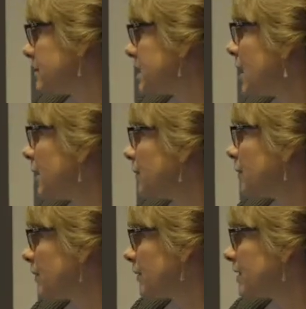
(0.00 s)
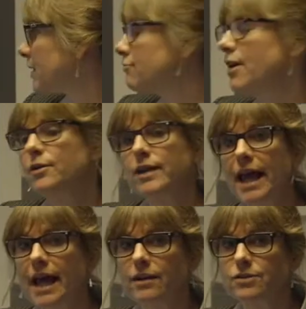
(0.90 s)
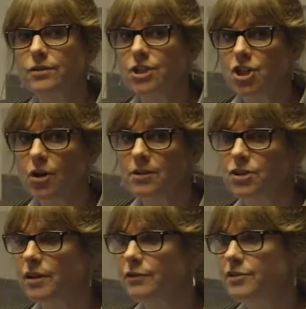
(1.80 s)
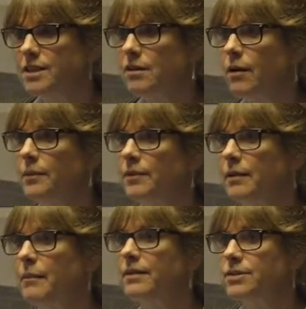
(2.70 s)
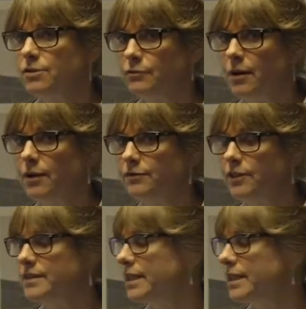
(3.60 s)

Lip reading: So the road layout or the geometry, for example, the amount of profile